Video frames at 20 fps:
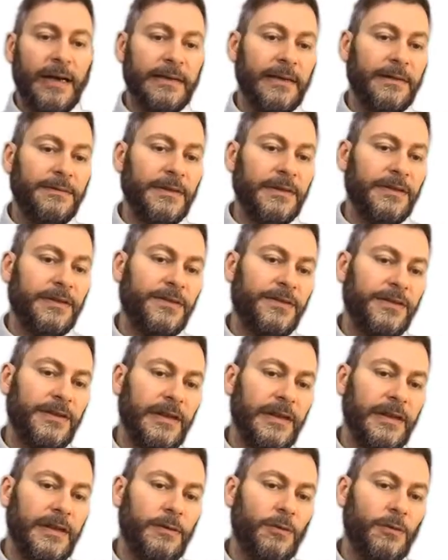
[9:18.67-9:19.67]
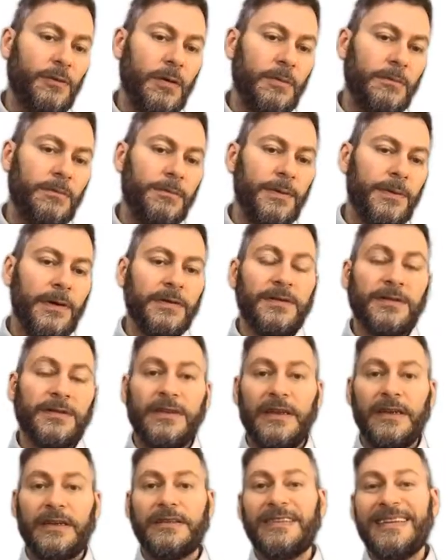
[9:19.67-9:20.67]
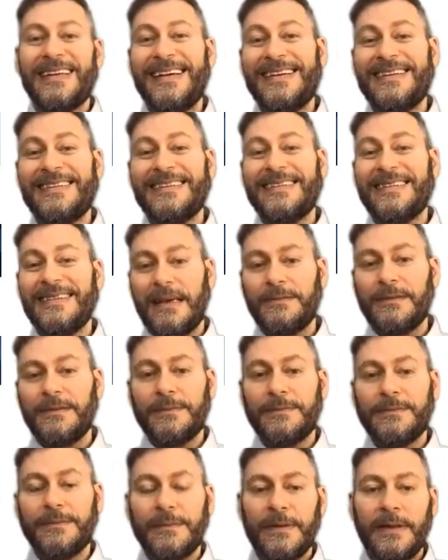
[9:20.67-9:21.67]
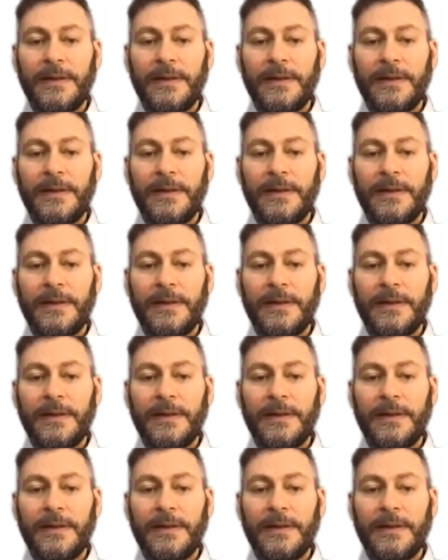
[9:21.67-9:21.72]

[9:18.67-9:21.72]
Activity C, 1 plus 6 is 7.